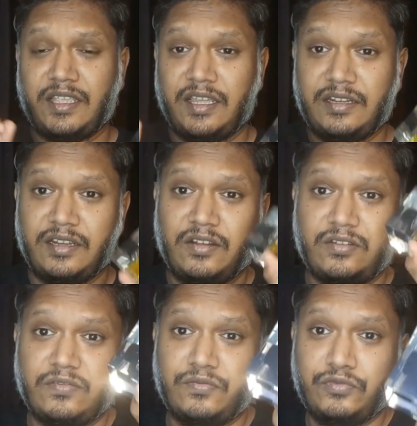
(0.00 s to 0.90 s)
and a lot
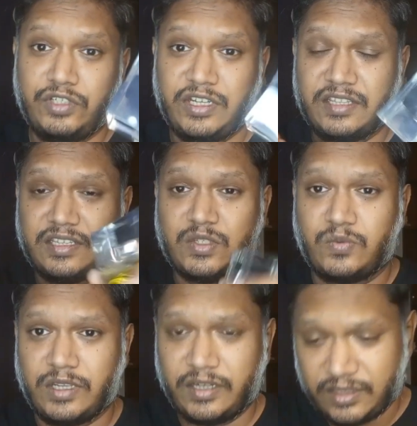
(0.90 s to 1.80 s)
of woodiness as
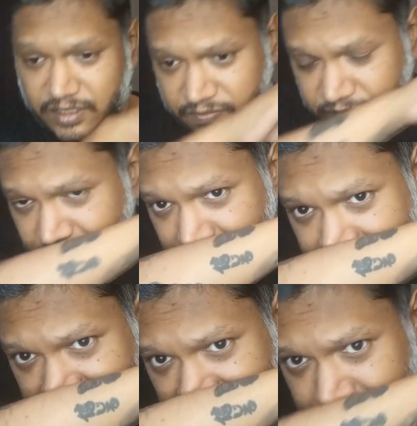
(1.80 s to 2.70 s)
well in this
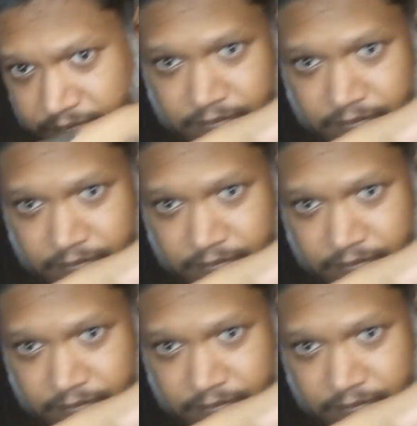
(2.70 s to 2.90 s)
fragrance.